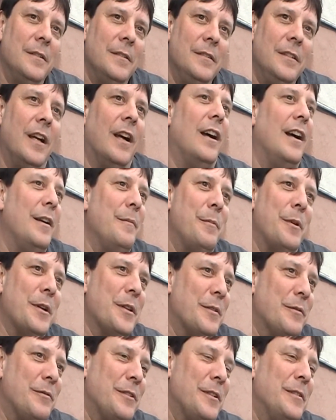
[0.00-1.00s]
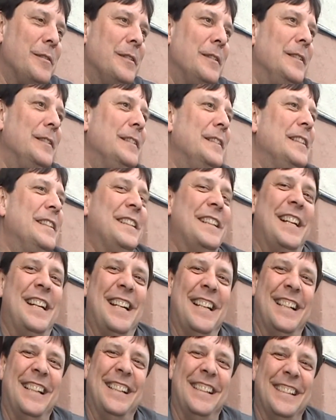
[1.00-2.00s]
Nah, I bring the
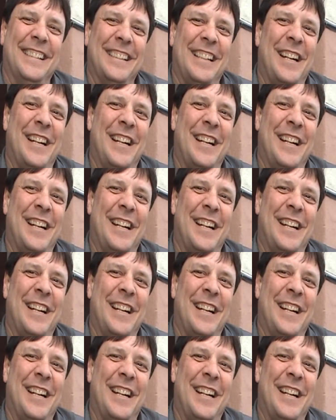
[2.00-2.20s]
food.